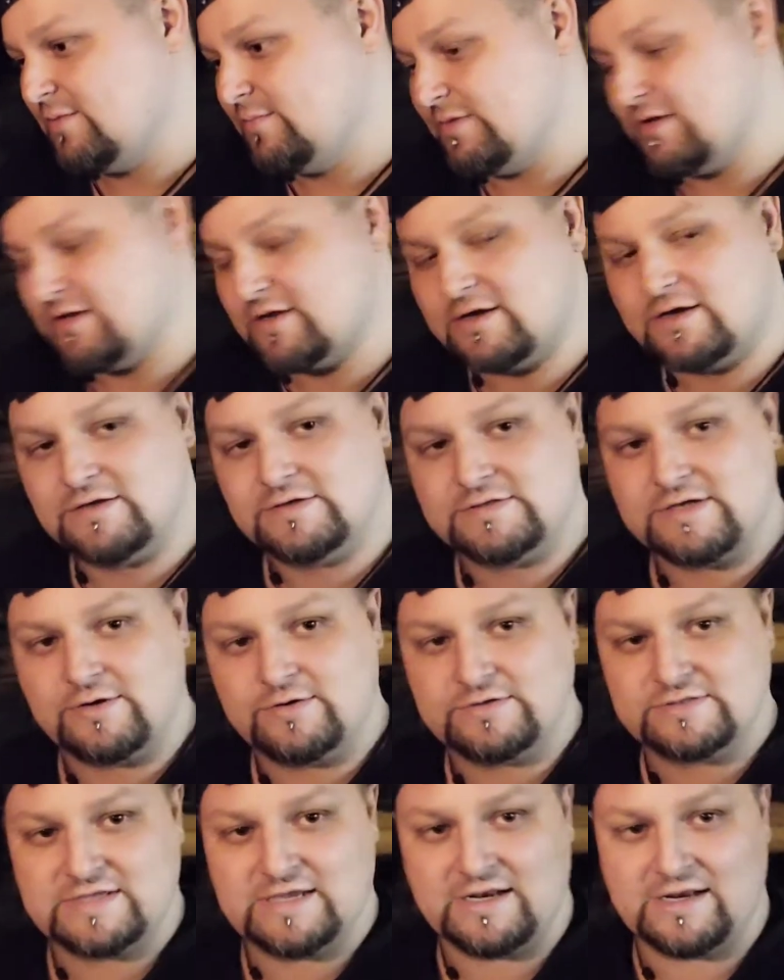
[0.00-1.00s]
because I
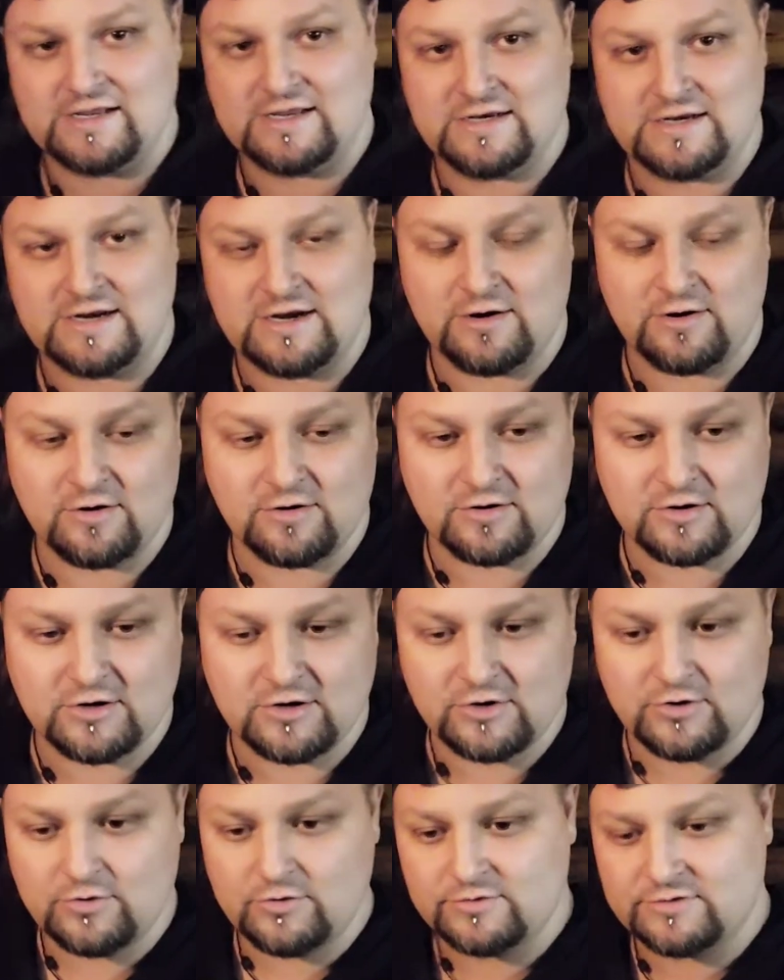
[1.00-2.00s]
was getting an error
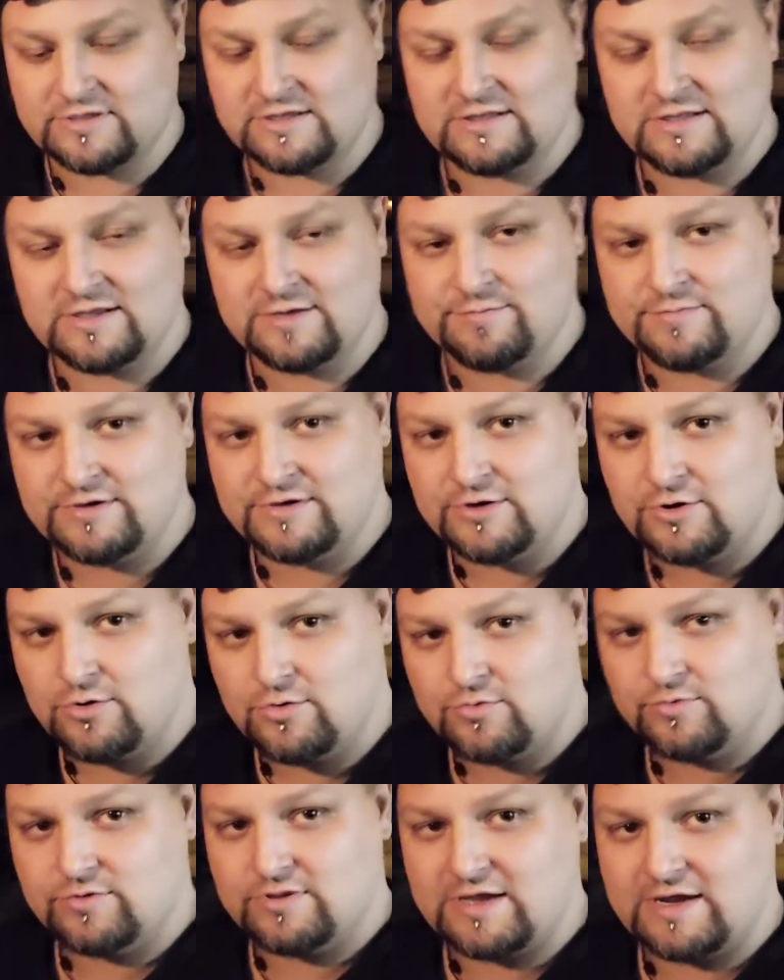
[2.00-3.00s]
code that let me
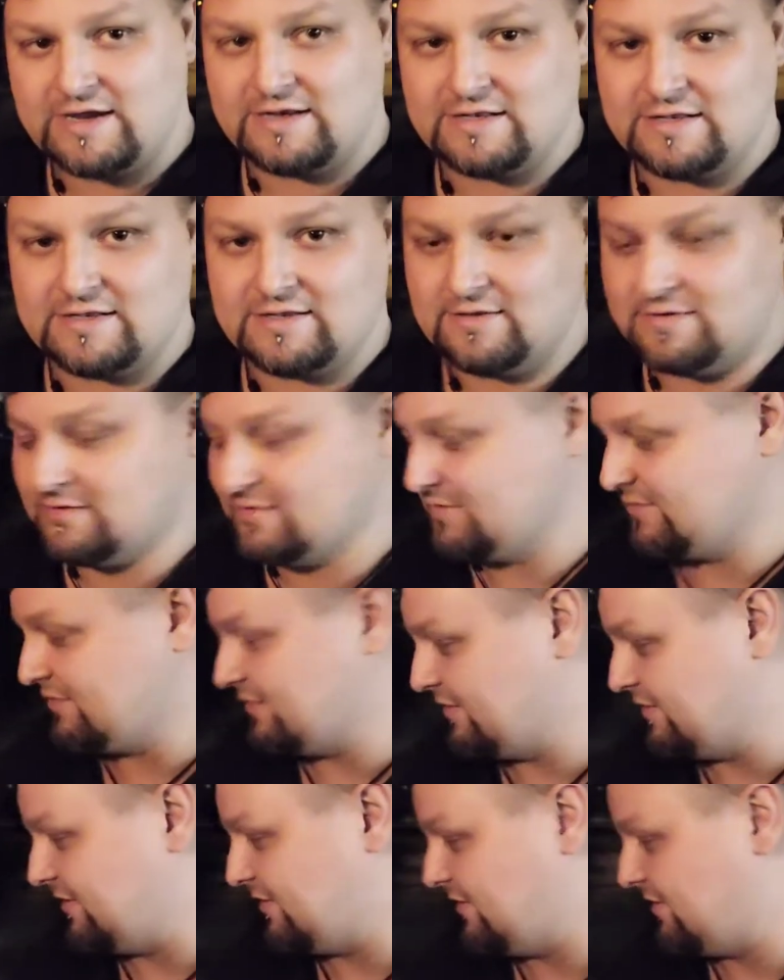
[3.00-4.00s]
know that
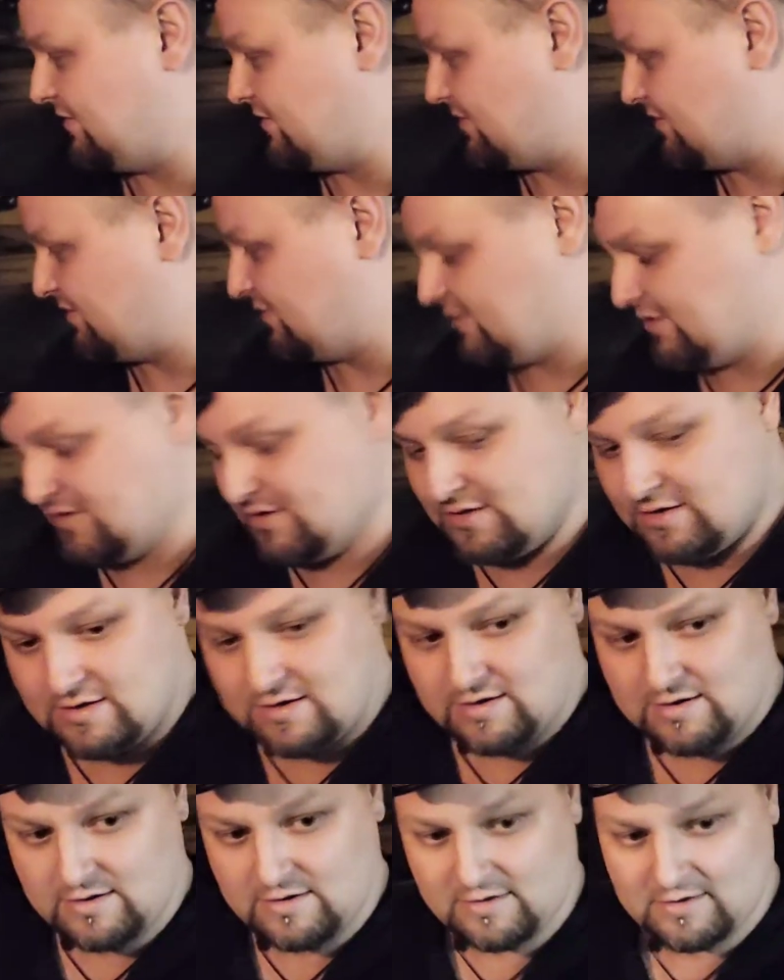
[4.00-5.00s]
the
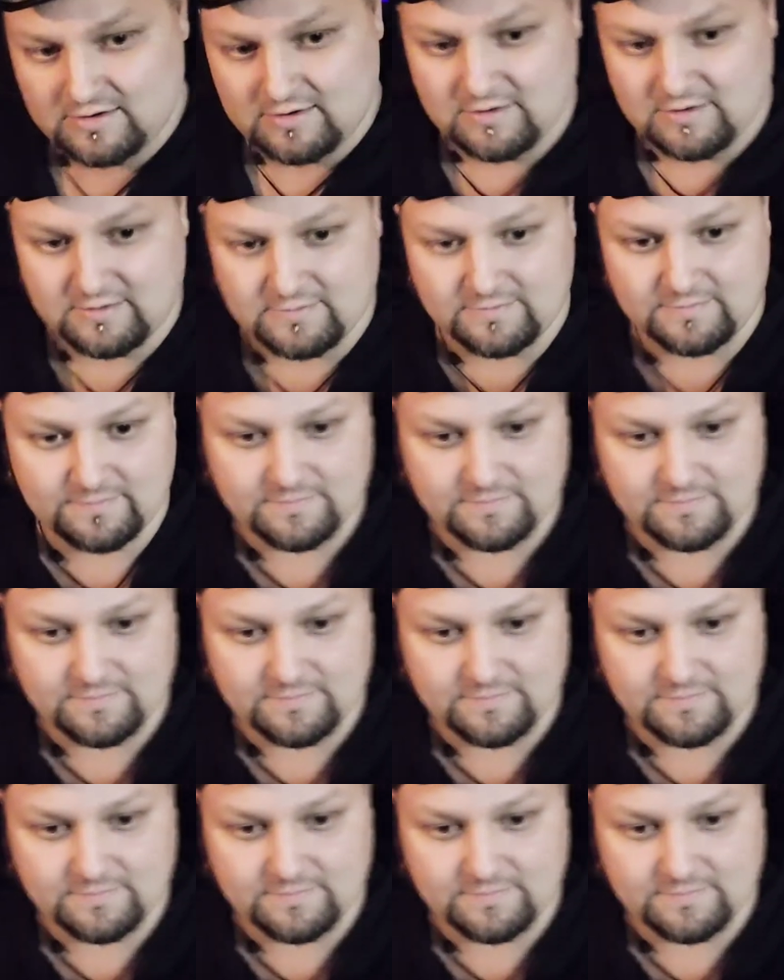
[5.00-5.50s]
uh,